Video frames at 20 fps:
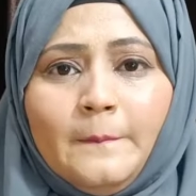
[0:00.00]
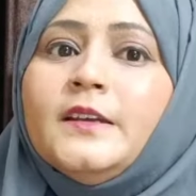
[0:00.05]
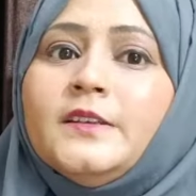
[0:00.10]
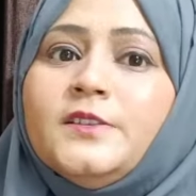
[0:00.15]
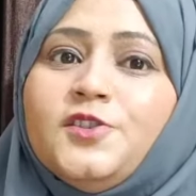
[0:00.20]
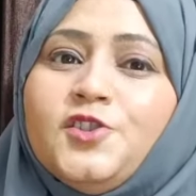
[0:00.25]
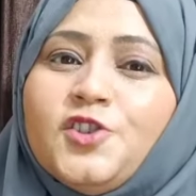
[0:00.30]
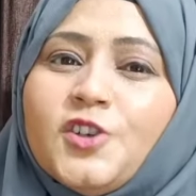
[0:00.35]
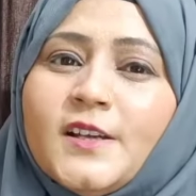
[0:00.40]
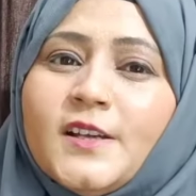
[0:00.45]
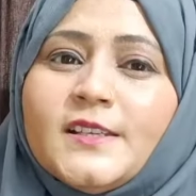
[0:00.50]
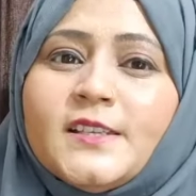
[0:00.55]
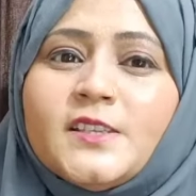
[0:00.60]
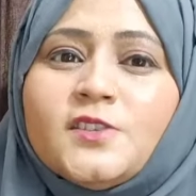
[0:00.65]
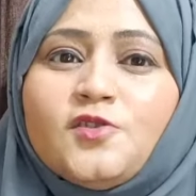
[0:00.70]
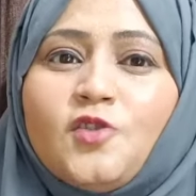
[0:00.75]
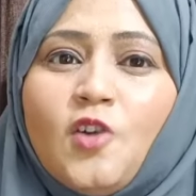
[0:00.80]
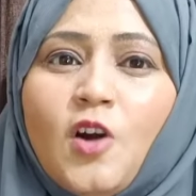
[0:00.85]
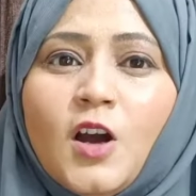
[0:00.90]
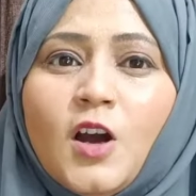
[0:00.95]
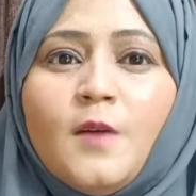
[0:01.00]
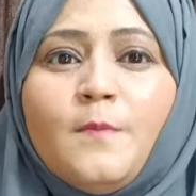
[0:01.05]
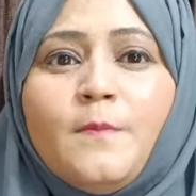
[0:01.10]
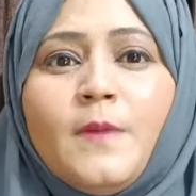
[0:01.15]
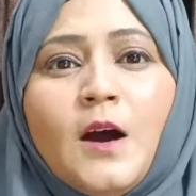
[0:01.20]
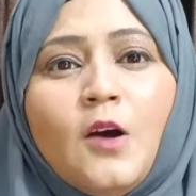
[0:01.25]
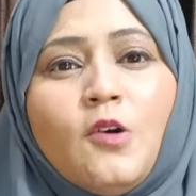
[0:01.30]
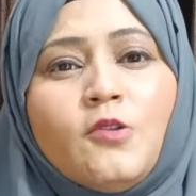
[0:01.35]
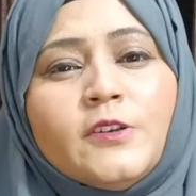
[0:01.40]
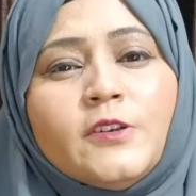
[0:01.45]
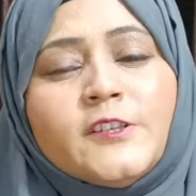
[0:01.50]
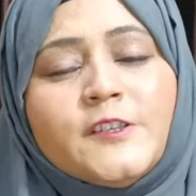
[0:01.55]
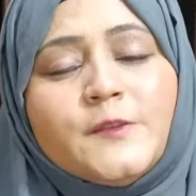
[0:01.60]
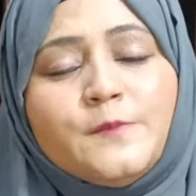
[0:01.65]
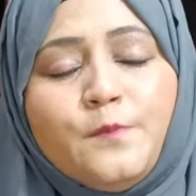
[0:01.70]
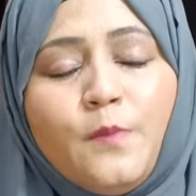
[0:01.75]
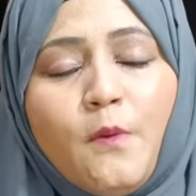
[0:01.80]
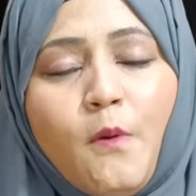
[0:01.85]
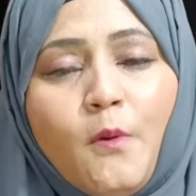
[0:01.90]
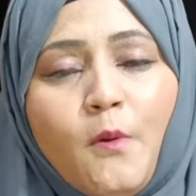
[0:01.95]
He just talked about
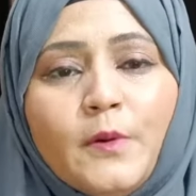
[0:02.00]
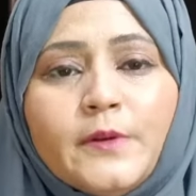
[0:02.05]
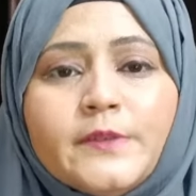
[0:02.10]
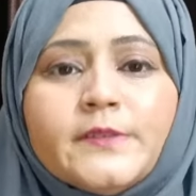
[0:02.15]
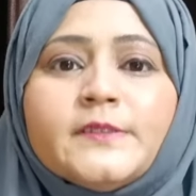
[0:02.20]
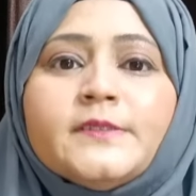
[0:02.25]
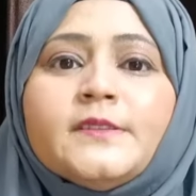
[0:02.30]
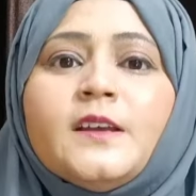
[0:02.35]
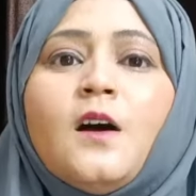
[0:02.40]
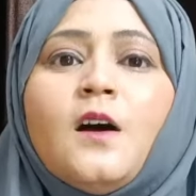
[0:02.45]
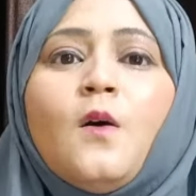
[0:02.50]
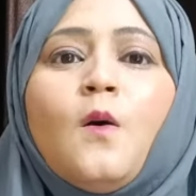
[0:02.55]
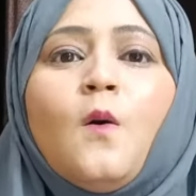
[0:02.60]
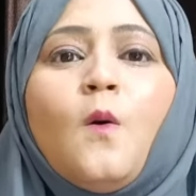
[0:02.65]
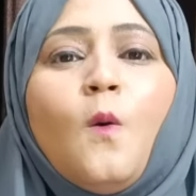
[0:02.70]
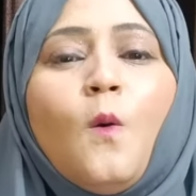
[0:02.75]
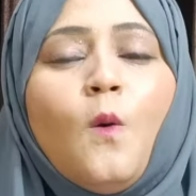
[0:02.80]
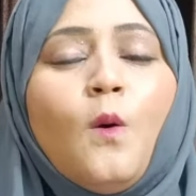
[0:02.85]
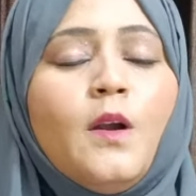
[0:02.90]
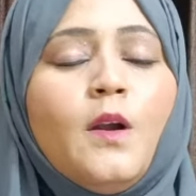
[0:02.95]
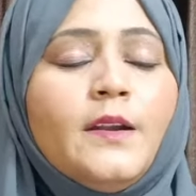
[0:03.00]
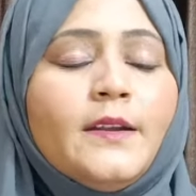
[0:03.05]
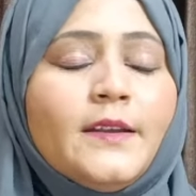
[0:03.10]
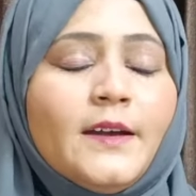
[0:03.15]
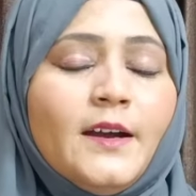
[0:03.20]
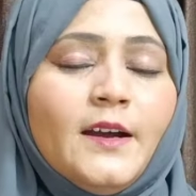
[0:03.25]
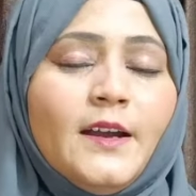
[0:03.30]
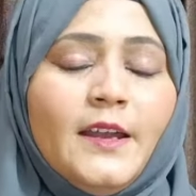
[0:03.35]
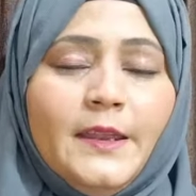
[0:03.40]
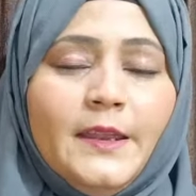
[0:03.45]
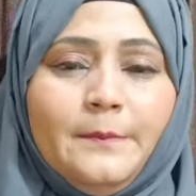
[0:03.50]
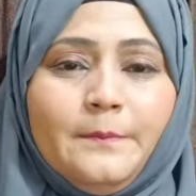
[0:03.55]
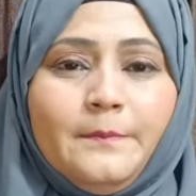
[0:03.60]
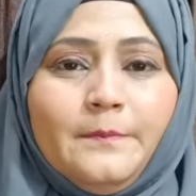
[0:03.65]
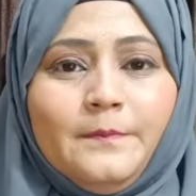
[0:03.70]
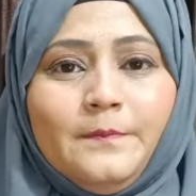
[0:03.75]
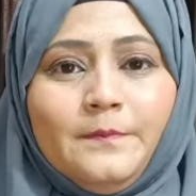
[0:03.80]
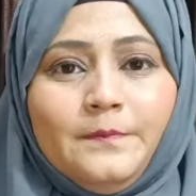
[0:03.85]
sports the whole time.